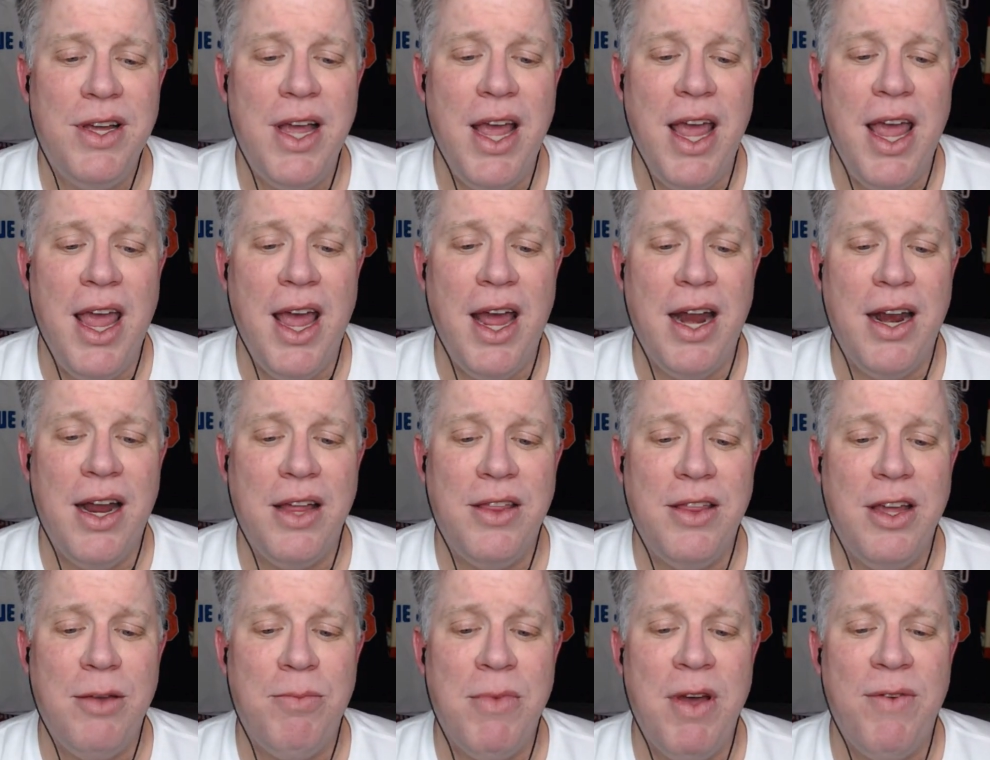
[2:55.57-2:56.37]
And
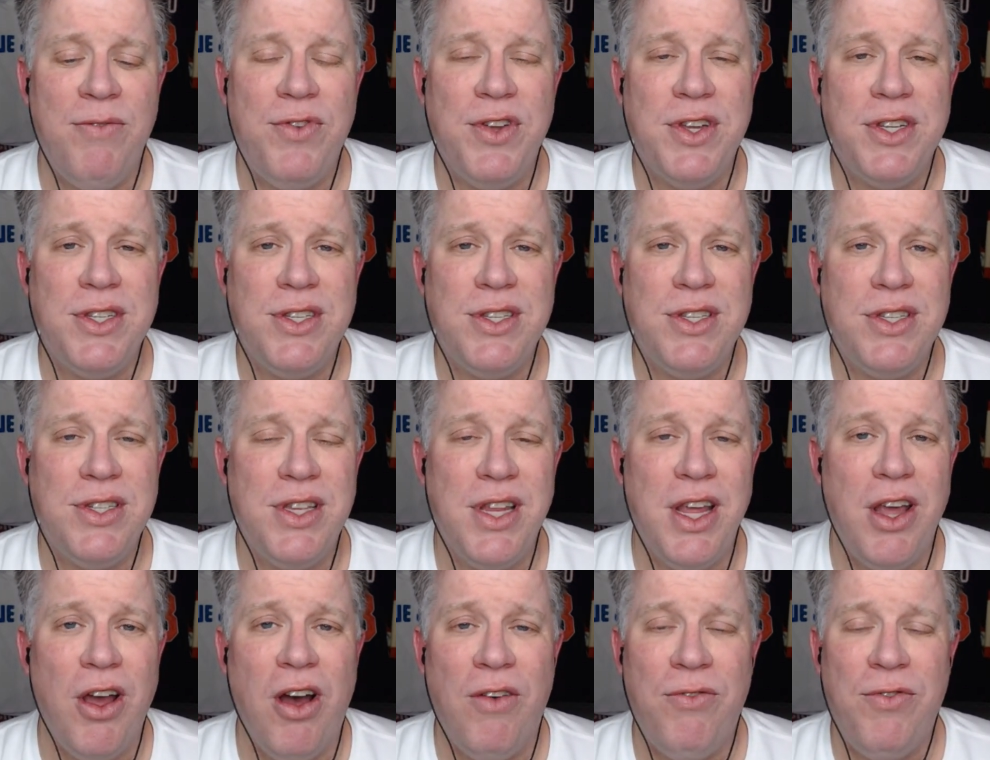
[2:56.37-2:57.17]
I think Memphis,
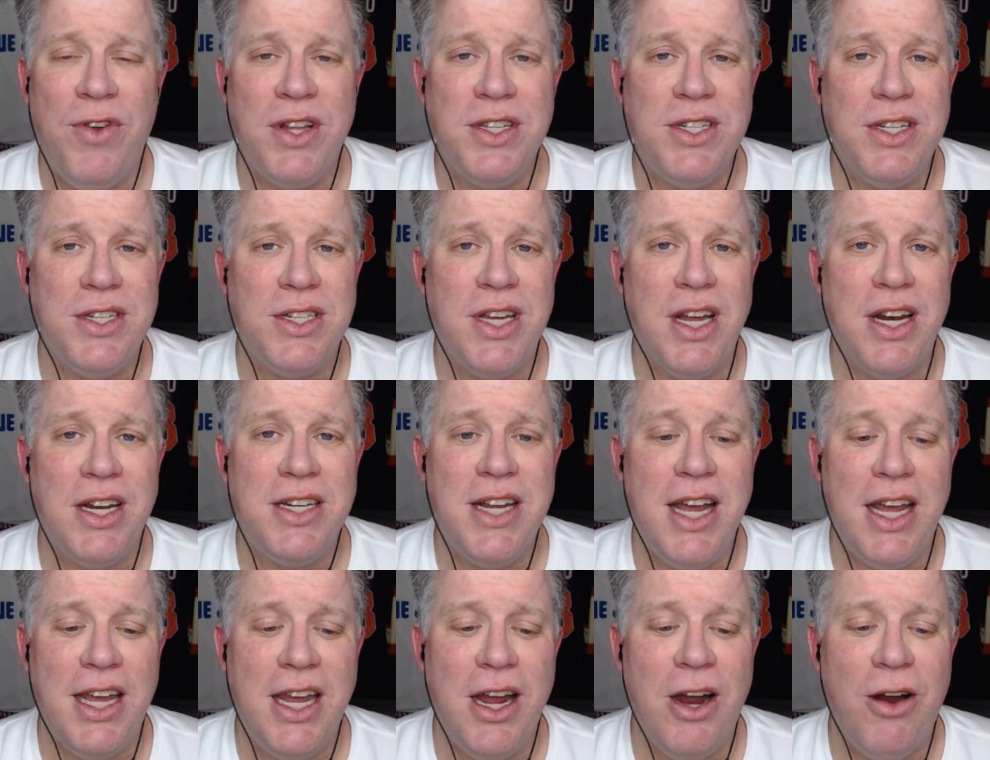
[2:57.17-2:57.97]
the offense, is
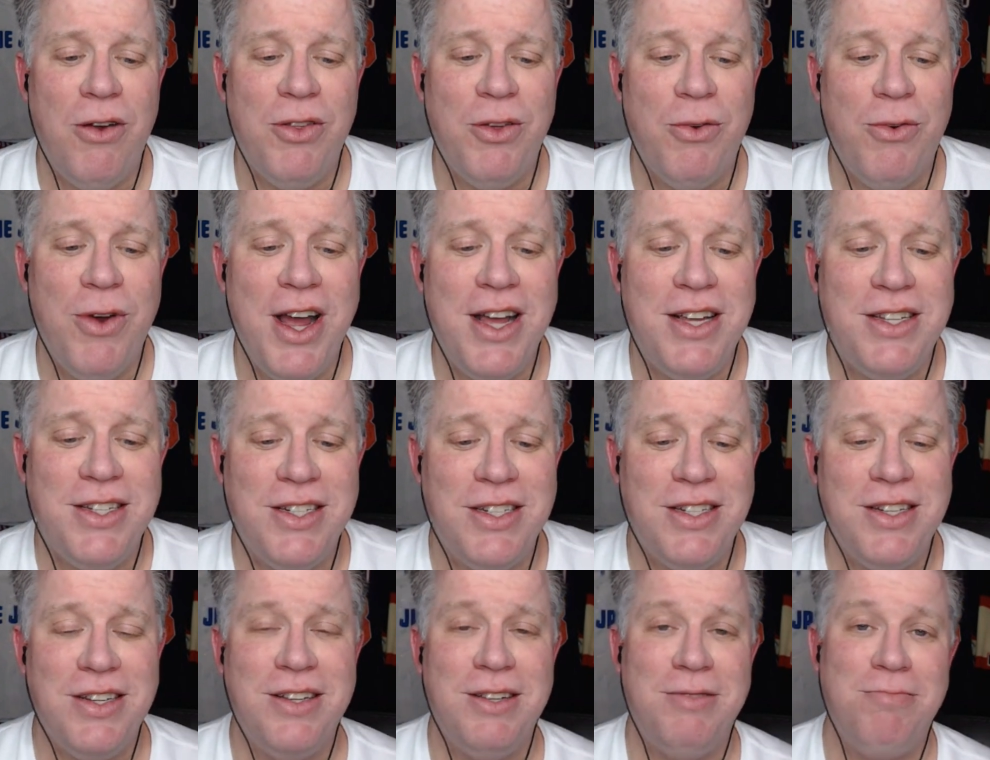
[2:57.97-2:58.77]
going to take care of the
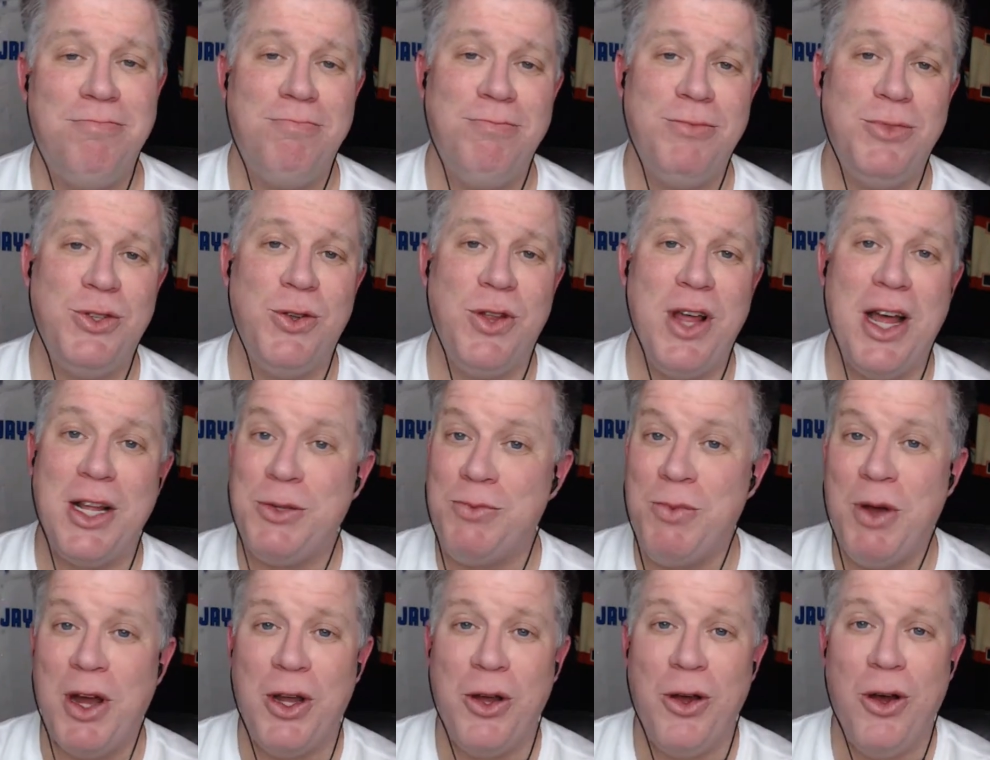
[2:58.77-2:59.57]
rest. So
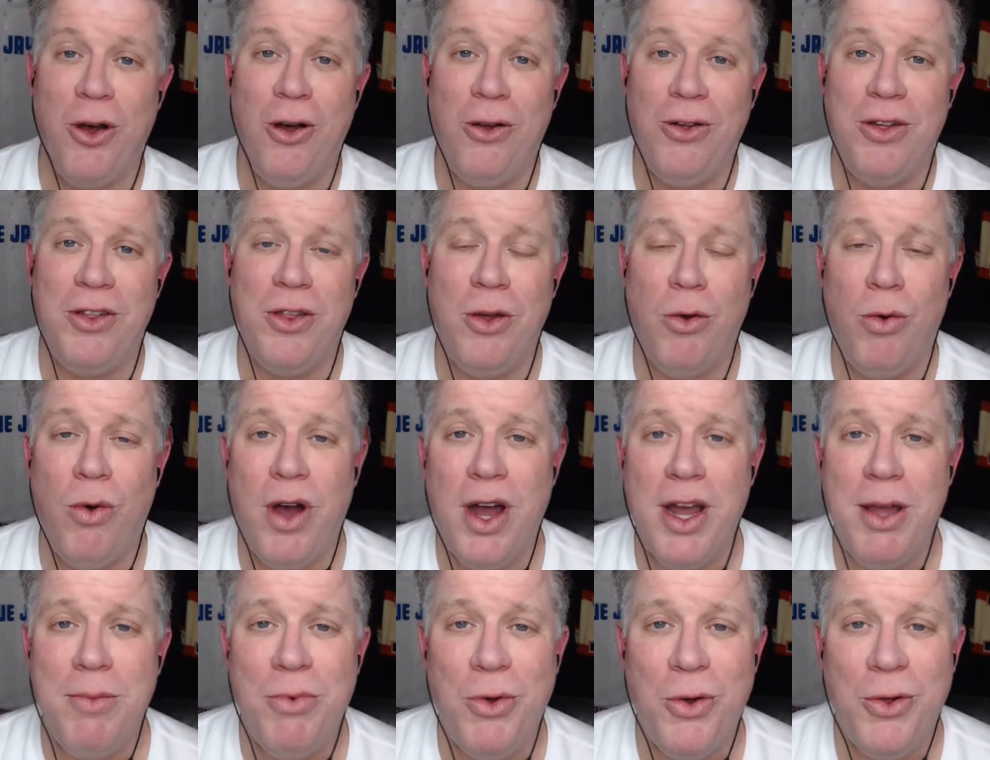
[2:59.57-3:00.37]
that's my call in the
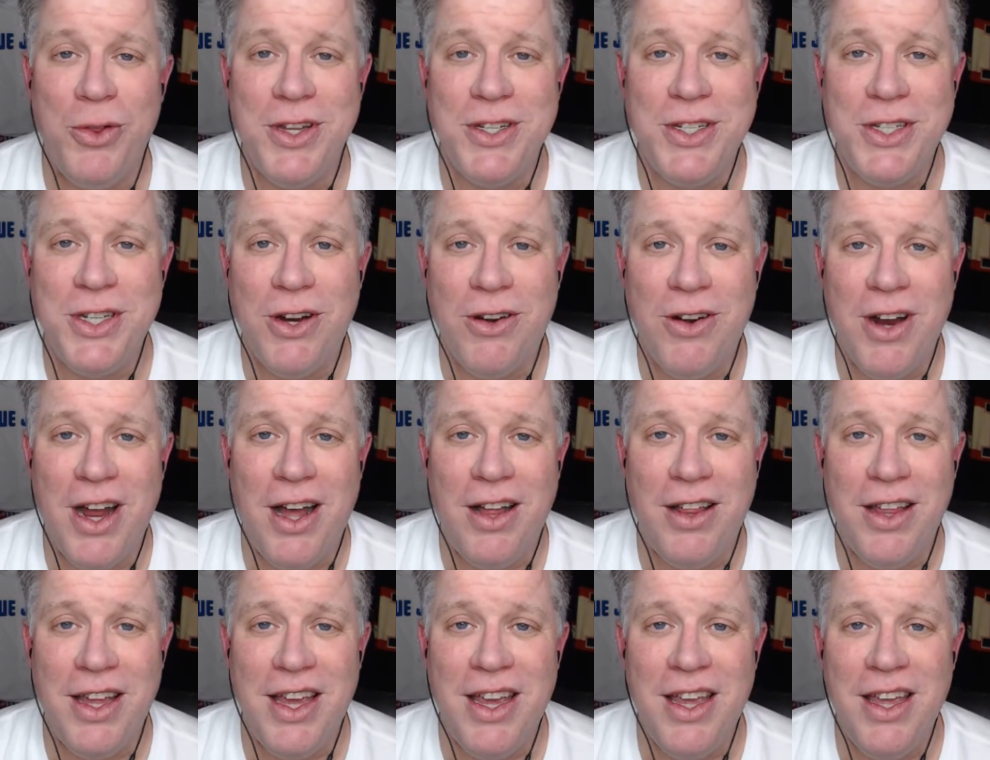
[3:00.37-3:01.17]
Hawaii Bowl this year,
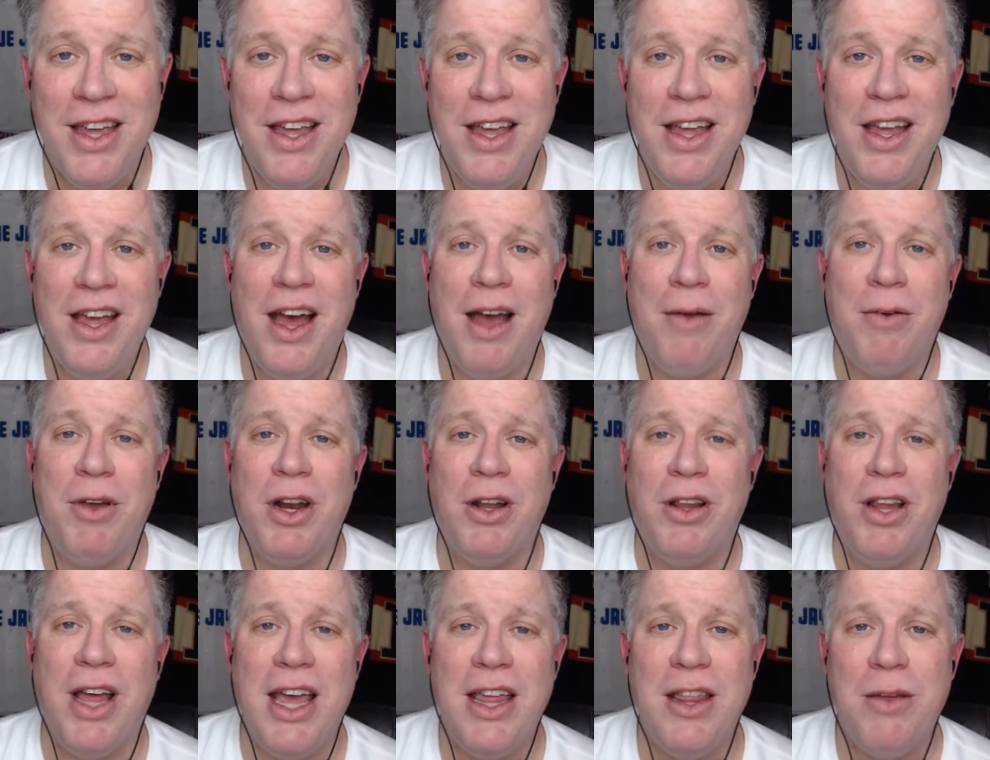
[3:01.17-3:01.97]
Allie. I'm
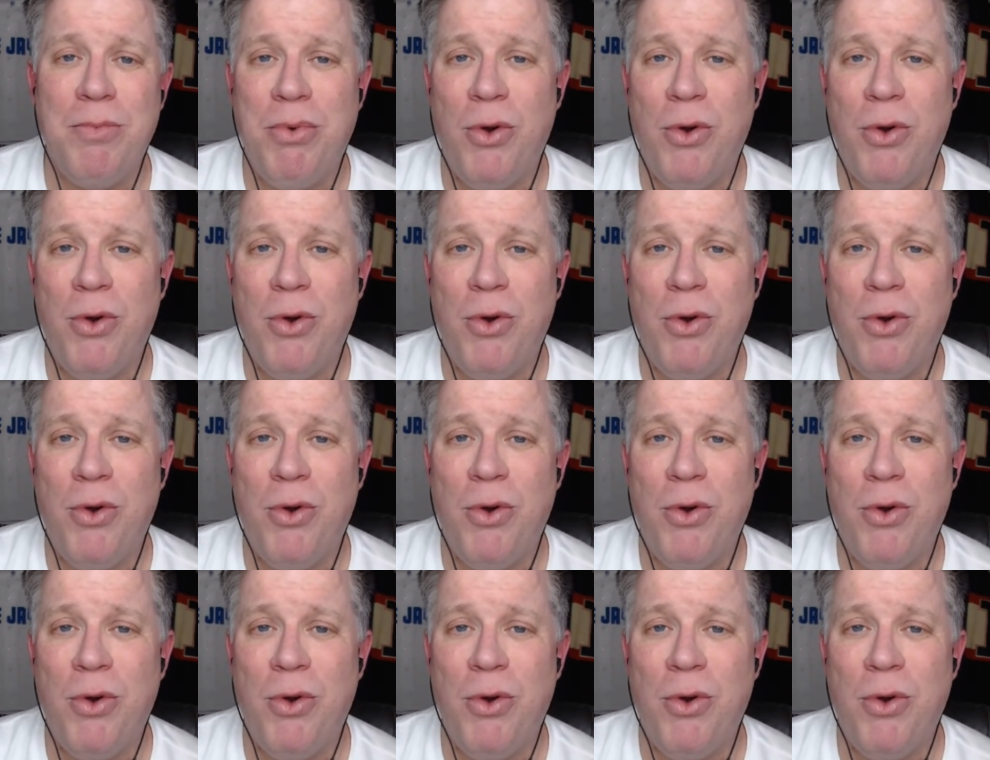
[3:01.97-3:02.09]
going to lay the